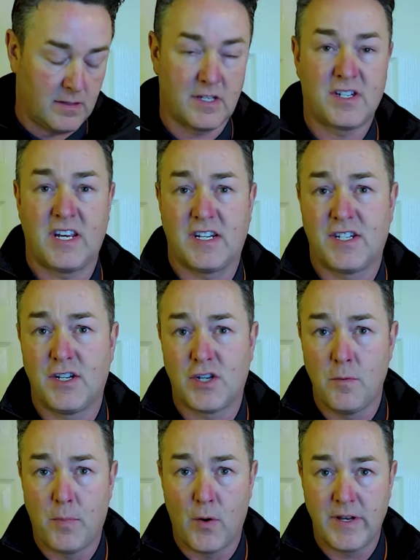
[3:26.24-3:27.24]
the
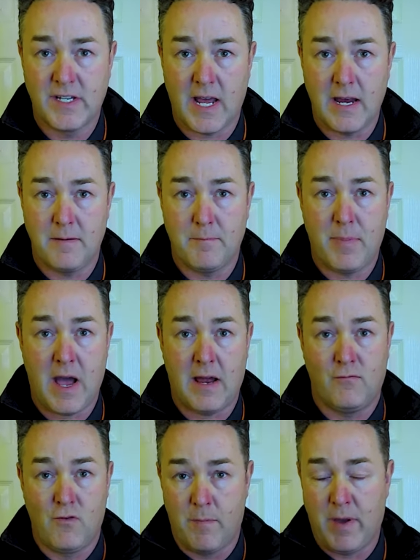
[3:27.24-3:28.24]
62.8
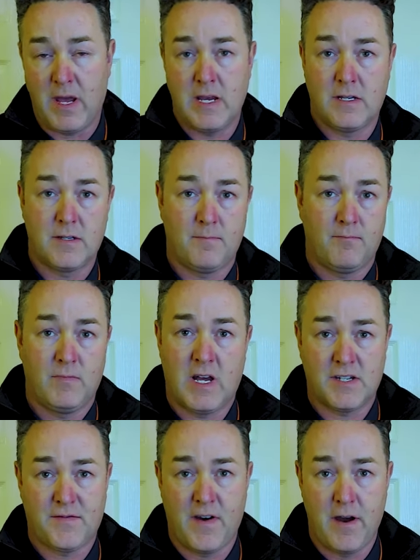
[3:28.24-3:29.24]
pattern repeat.
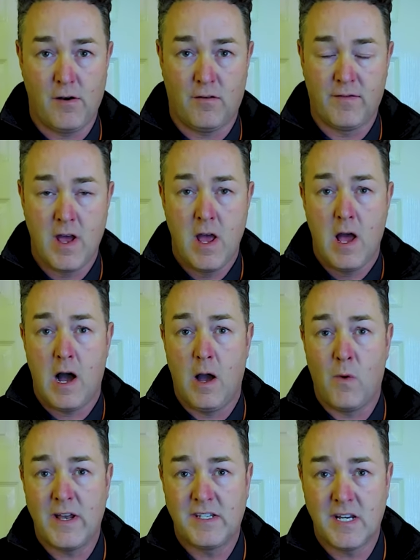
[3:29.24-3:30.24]
That's thrown off. I
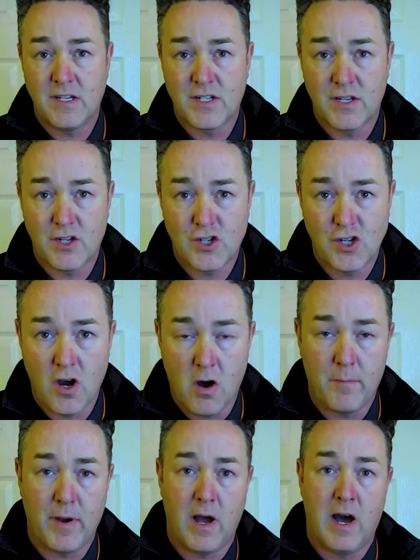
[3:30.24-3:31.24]
went into the
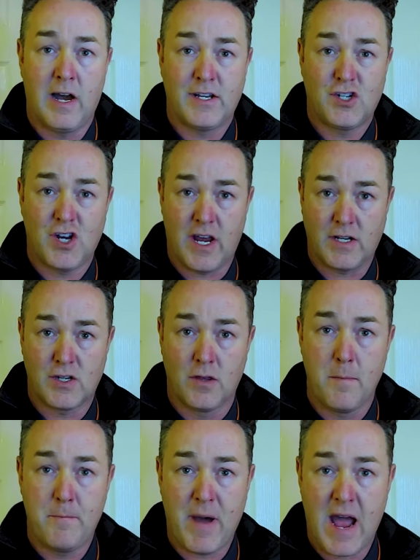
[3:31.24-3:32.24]
shop. I checked on
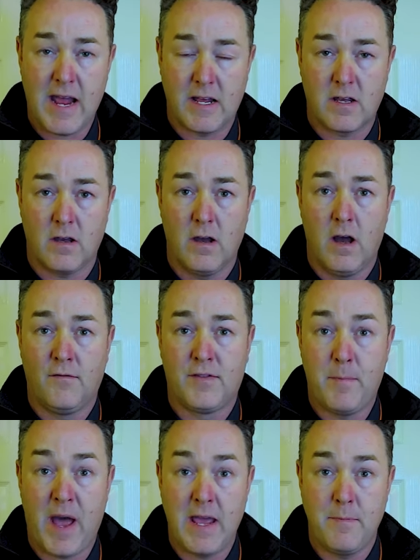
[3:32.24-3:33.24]
the back of
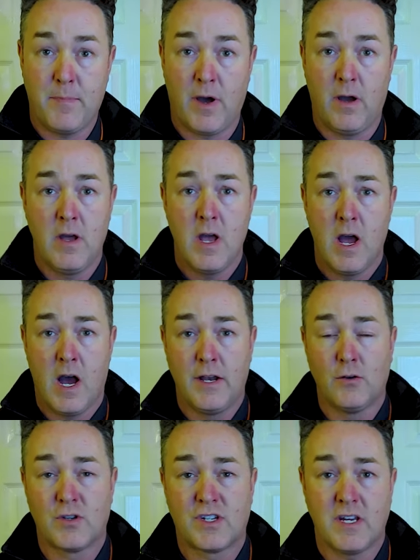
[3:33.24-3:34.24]
the paper, and
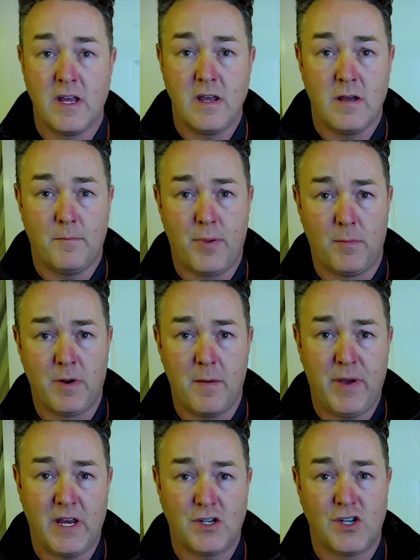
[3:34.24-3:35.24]
you'll see probably a
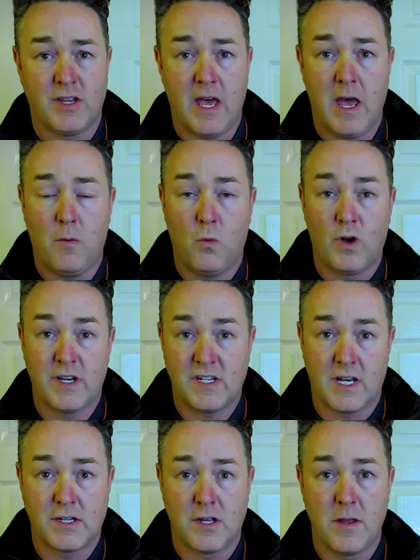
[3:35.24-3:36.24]
picture there what it
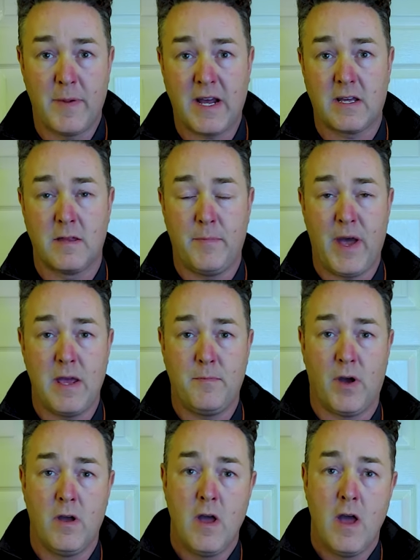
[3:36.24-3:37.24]
says on the back of the paper